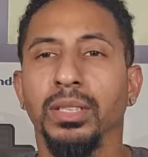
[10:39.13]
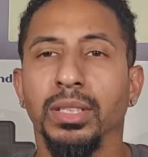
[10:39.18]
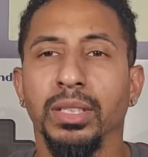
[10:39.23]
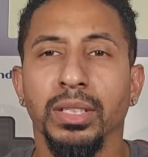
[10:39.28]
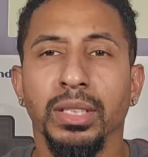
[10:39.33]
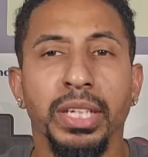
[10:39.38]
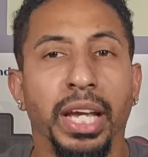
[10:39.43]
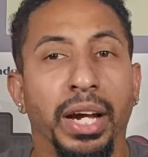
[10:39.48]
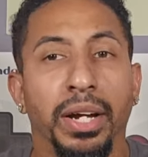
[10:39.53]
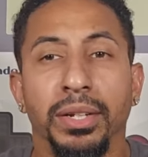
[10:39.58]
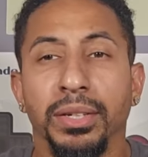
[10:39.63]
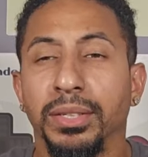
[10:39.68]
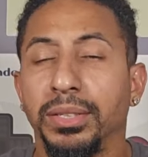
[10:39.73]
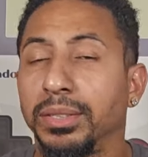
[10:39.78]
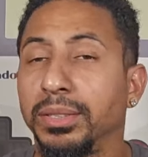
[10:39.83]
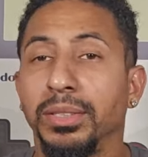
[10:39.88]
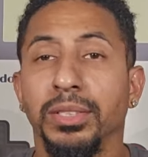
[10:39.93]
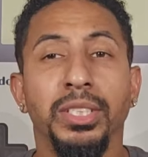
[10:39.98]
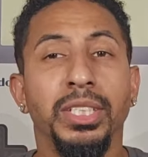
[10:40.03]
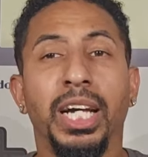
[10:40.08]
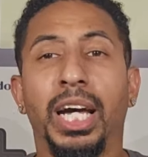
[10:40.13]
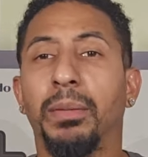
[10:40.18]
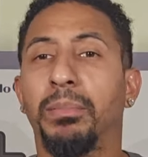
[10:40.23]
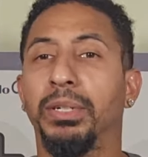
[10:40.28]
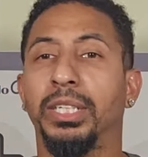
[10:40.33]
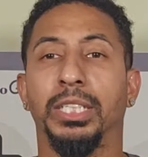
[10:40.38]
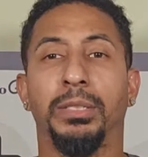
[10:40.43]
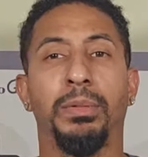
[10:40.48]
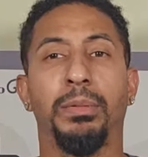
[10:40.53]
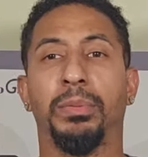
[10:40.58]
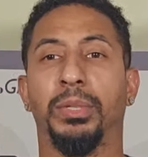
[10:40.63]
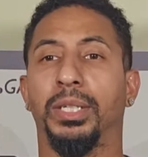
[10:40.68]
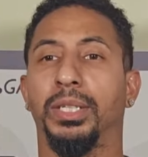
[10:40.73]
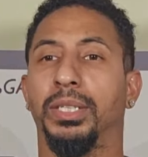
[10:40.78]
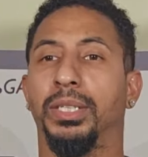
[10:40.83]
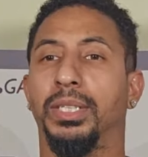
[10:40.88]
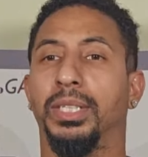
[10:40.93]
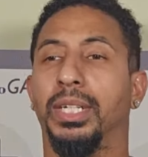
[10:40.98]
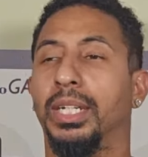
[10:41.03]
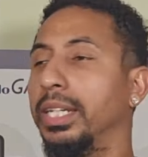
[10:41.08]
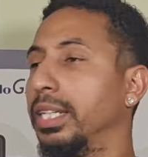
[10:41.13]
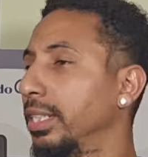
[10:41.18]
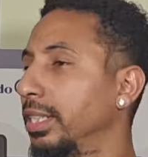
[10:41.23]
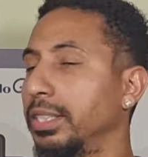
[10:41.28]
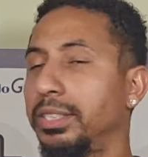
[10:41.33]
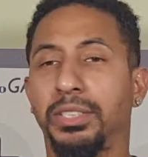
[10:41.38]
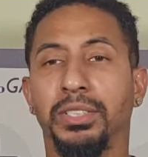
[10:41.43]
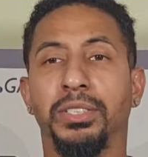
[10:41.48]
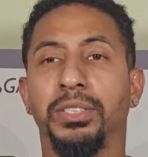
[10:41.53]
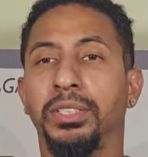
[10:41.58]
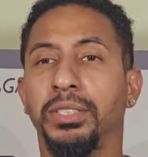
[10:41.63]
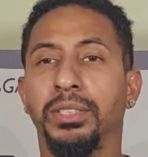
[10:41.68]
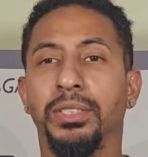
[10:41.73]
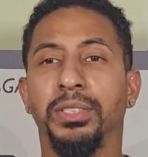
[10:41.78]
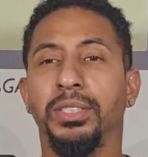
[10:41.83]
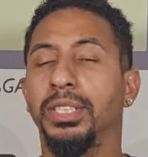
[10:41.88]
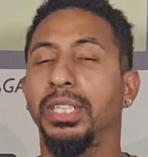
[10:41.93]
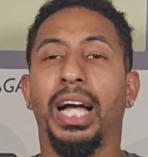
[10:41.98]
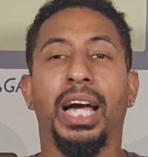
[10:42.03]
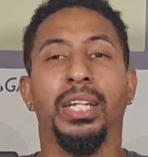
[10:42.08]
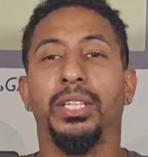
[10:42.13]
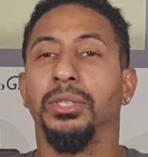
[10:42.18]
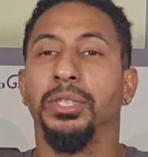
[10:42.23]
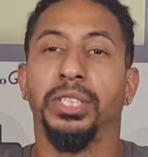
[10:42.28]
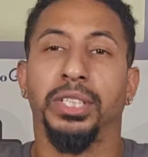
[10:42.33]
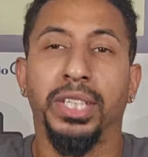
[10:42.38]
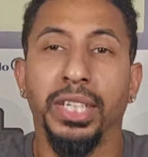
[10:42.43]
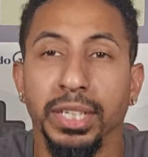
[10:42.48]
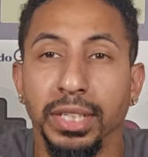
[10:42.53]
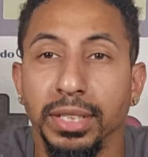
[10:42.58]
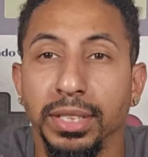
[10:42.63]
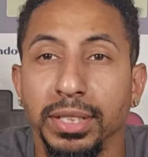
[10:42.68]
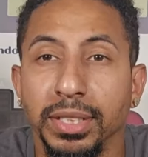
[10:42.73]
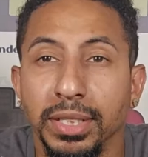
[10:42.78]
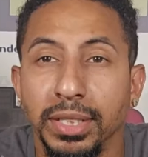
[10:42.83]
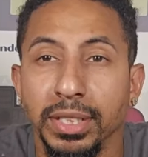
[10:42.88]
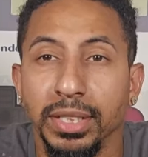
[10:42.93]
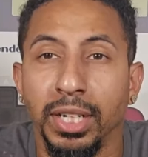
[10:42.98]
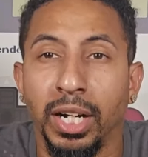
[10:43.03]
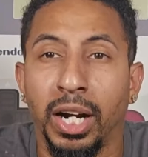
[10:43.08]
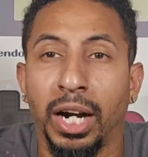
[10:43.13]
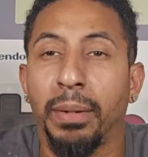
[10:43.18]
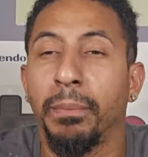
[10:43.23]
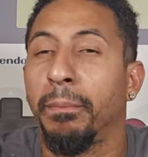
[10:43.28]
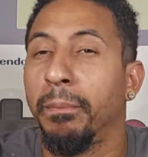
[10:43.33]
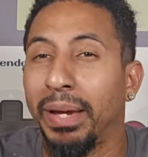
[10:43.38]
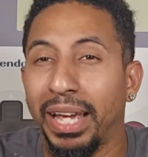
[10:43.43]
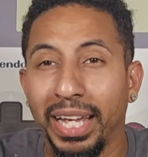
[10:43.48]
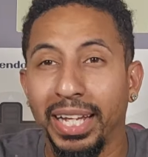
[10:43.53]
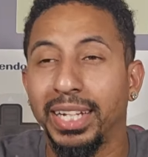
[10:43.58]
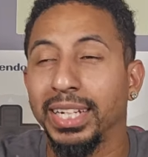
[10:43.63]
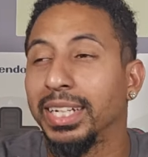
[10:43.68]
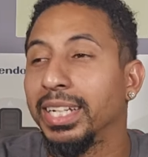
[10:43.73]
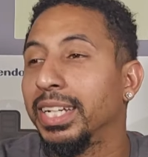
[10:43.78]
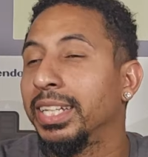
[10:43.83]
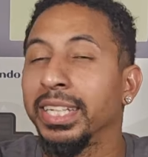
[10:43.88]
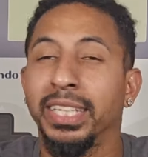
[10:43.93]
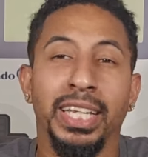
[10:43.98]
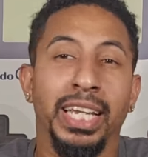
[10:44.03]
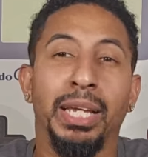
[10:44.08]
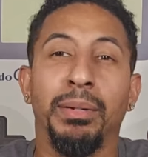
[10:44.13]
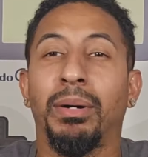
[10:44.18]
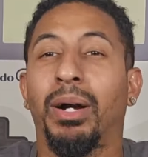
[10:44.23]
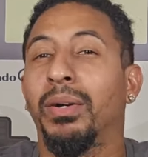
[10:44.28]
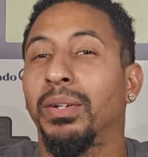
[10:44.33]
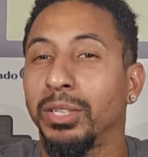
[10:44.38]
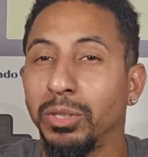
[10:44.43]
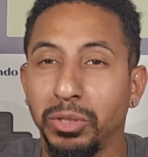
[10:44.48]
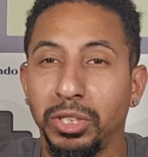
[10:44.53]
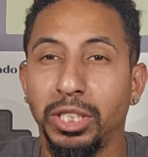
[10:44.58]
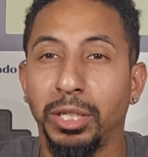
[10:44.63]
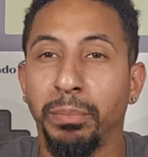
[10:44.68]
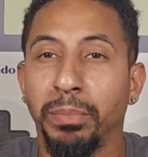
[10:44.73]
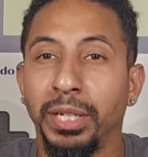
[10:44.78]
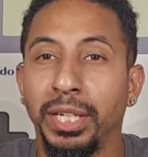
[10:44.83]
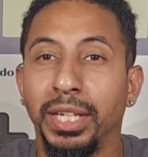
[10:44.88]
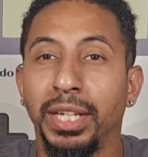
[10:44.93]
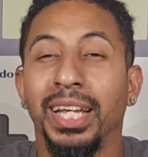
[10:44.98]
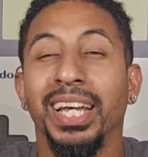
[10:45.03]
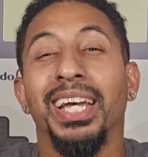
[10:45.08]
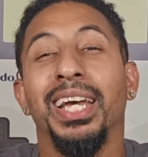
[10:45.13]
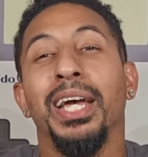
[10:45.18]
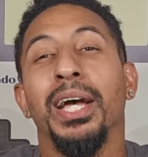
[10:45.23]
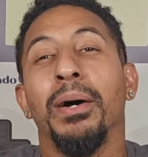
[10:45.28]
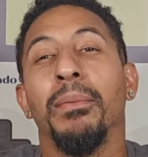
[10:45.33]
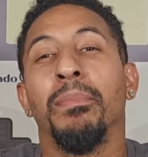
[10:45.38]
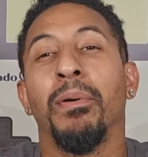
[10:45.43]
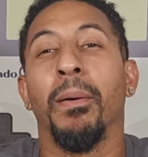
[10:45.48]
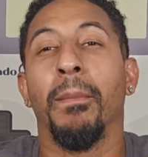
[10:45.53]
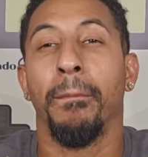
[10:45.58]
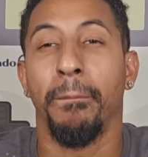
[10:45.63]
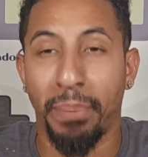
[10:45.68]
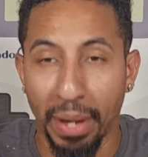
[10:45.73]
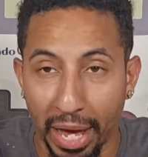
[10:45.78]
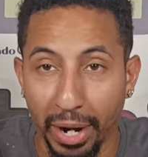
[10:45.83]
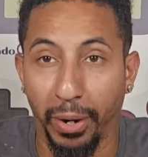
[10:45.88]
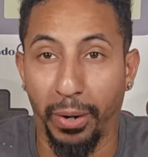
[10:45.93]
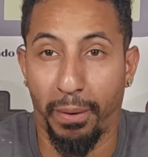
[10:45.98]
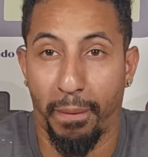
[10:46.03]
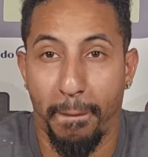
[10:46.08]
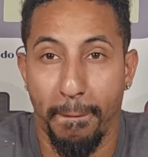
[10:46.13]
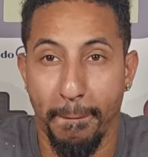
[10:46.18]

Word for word: yeah, you gotta bring these people back. You, you, you gotta do your thing. All right, make the game how it used to be, but better.